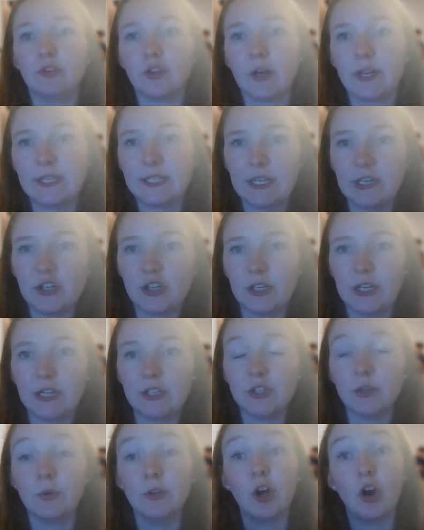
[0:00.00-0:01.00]
transition
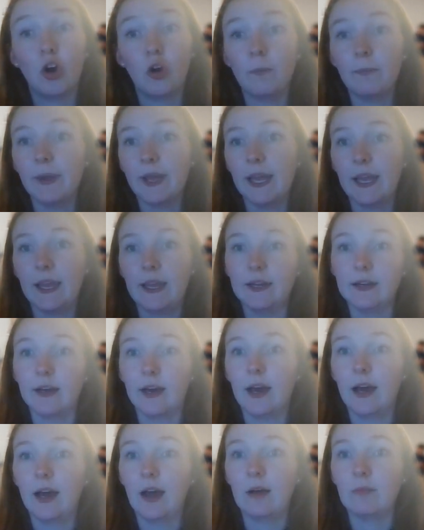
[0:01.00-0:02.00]
into an open
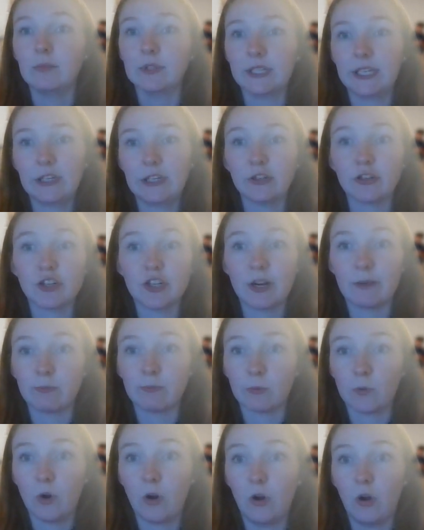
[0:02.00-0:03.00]
leadership
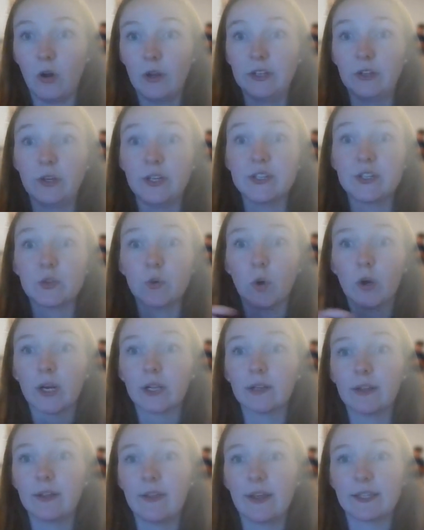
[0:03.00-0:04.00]
role. And
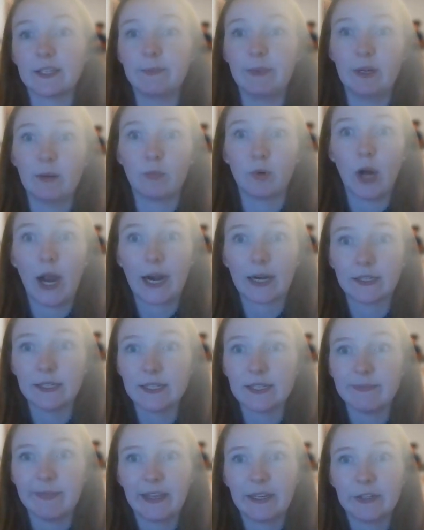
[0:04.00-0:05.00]
historically, that's been a
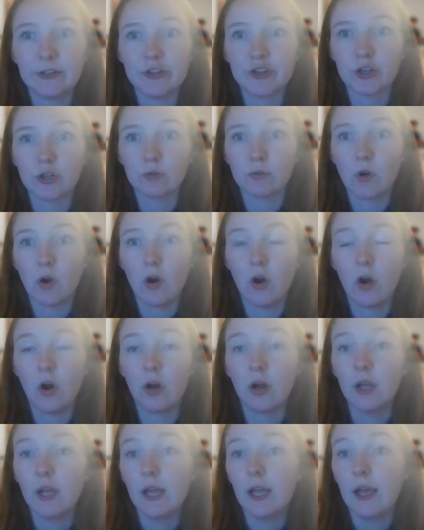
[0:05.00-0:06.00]
practice manager
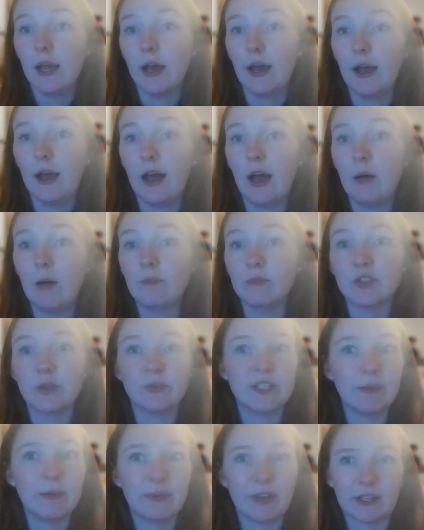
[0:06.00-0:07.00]
role, so
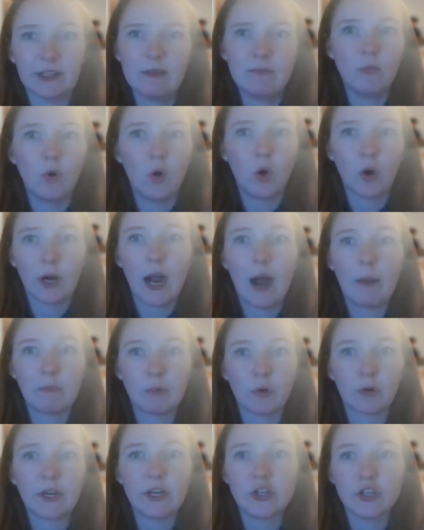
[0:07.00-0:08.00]
typically more
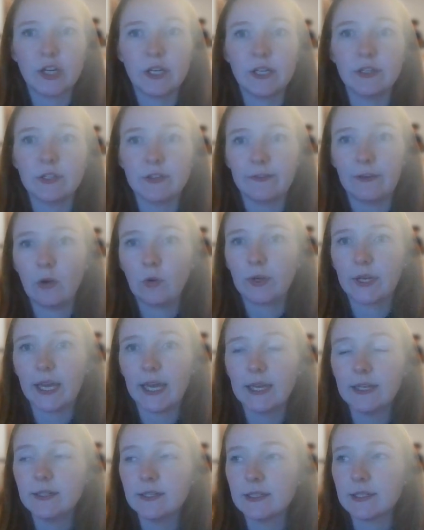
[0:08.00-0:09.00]
operations
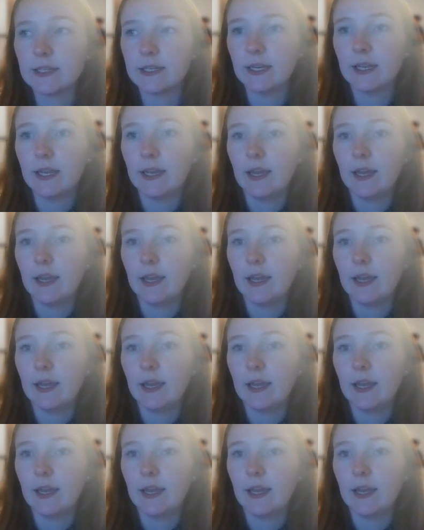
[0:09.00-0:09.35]
focused.